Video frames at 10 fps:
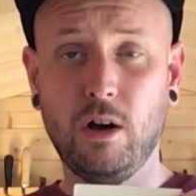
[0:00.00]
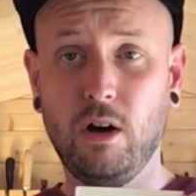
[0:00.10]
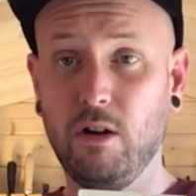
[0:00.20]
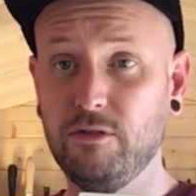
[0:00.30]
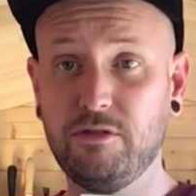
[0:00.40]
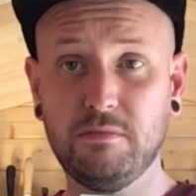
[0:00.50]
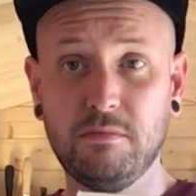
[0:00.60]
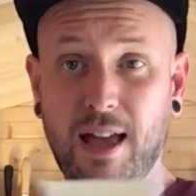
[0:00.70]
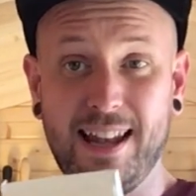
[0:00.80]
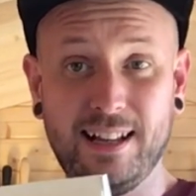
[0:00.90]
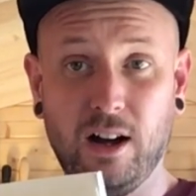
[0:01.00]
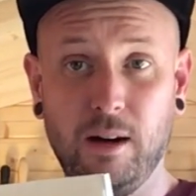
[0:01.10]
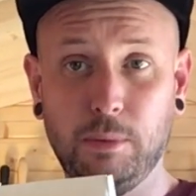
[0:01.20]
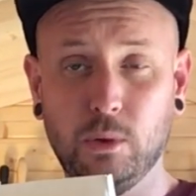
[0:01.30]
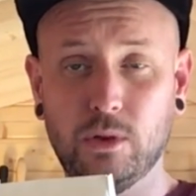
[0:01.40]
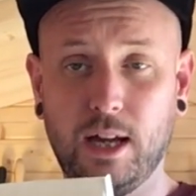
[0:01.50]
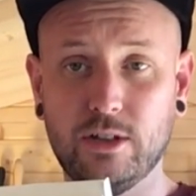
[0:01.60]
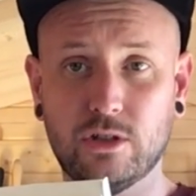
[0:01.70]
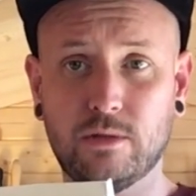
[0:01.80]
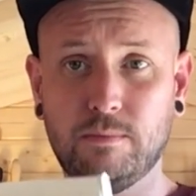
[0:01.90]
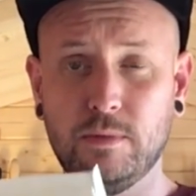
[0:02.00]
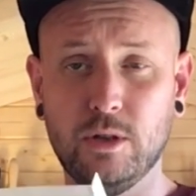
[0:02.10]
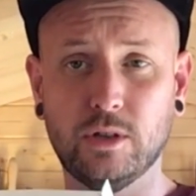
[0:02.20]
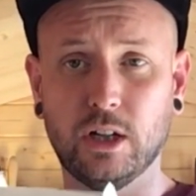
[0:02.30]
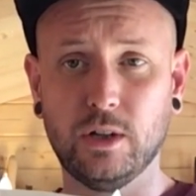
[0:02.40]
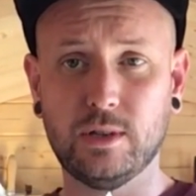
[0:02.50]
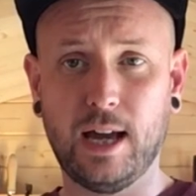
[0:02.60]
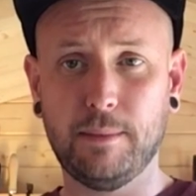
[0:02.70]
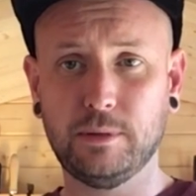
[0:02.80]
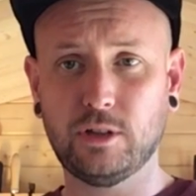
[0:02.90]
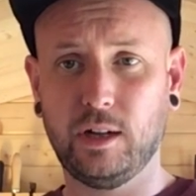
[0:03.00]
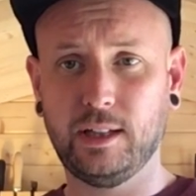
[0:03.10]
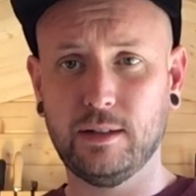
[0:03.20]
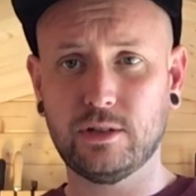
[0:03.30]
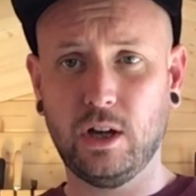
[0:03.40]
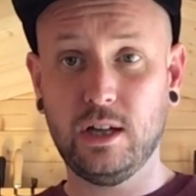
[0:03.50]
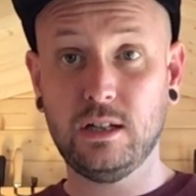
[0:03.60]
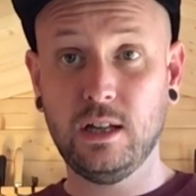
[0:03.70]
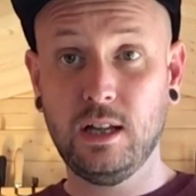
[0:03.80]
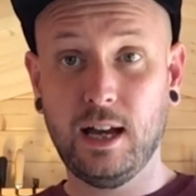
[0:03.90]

of any cardboard and just use a glue tab around the outside.